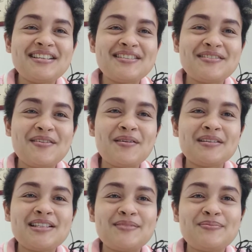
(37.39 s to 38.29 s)
so all
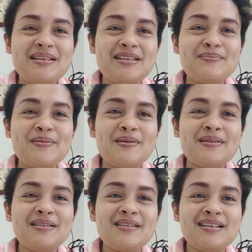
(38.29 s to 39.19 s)
the
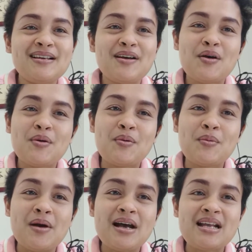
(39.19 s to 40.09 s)
people who
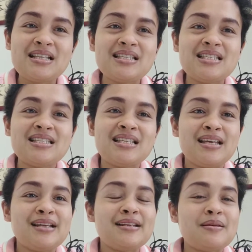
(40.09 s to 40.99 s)
wants
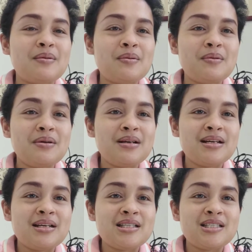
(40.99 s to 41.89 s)
to
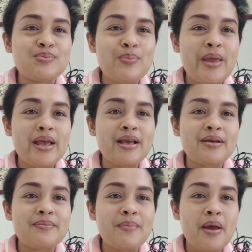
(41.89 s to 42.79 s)
speak
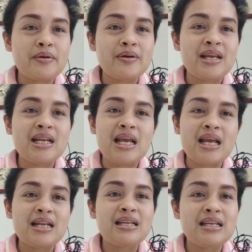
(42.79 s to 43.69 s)
Mandarin
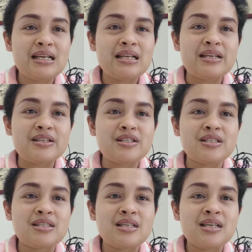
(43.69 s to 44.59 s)
and
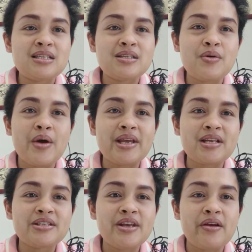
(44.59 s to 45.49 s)
English. So I
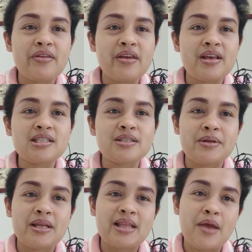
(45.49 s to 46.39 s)
can share this to
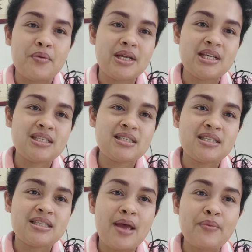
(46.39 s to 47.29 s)
the Taiwanese
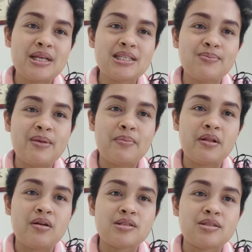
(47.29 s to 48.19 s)
Taiwanese people
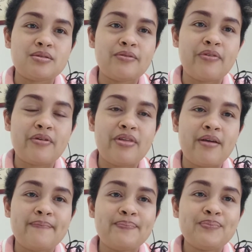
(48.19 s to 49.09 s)
also for
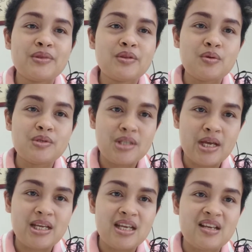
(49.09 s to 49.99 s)
them to
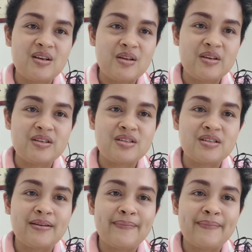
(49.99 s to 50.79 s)
study English.